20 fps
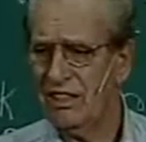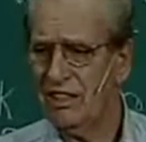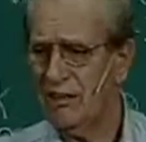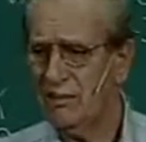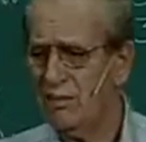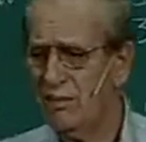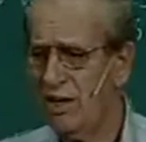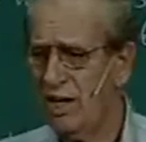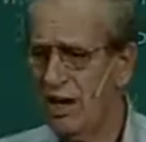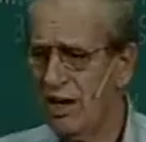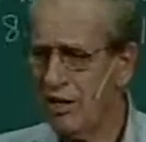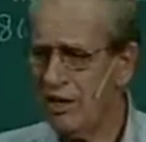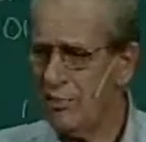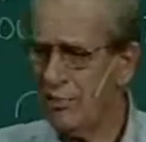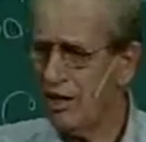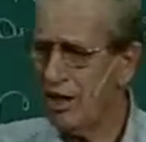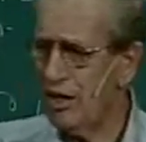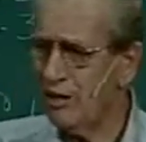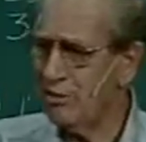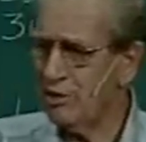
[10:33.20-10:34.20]
My
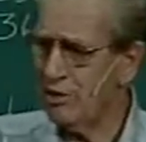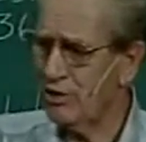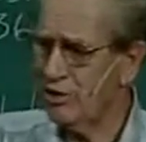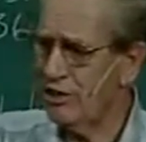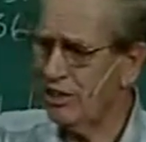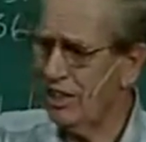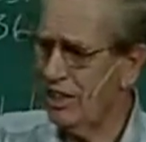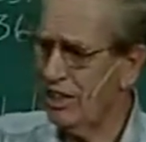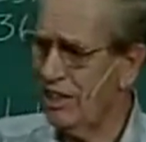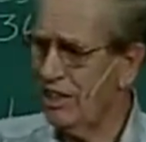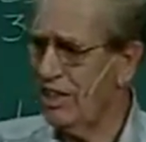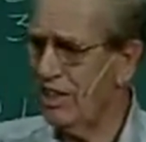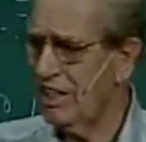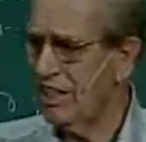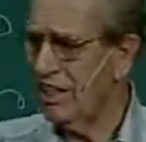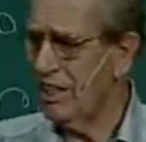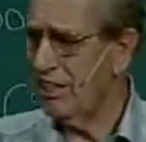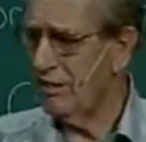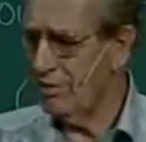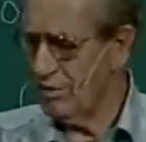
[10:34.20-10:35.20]
Bible said that
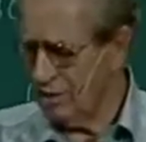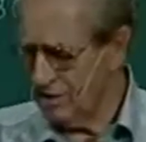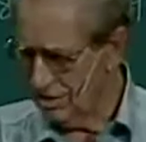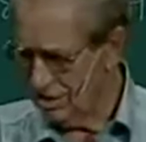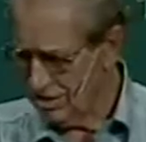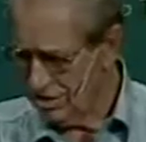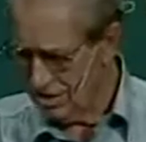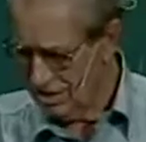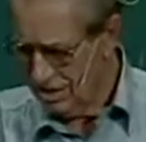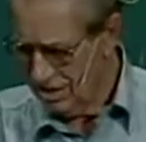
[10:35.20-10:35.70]
he was